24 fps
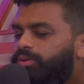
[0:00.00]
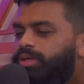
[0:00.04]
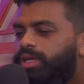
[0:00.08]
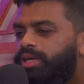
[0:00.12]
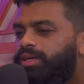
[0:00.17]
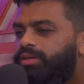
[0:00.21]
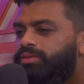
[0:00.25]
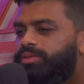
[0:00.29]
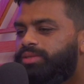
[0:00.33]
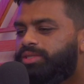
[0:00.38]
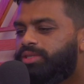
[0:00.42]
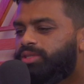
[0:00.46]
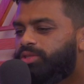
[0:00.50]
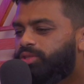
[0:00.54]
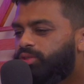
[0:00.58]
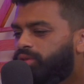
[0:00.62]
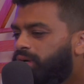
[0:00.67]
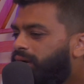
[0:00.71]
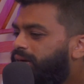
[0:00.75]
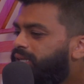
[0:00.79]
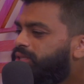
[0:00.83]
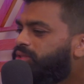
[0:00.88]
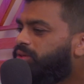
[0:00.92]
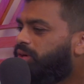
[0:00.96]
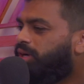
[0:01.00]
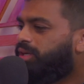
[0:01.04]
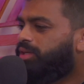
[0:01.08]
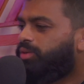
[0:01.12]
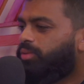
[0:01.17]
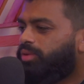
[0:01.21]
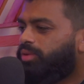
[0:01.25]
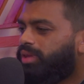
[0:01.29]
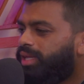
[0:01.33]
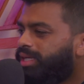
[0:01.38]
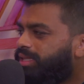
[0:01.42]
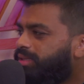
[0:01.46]
He was just trying so hard
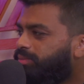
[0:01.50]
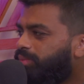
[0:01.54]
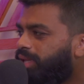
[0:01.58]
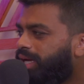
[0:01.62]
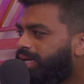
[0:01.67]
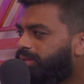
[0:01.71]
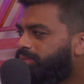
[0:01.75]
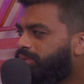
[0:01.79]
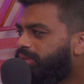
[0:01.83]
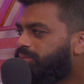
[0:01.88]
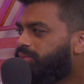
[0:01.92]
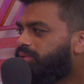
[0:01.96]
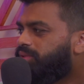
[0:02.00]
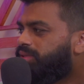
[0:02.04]
to relate to black people.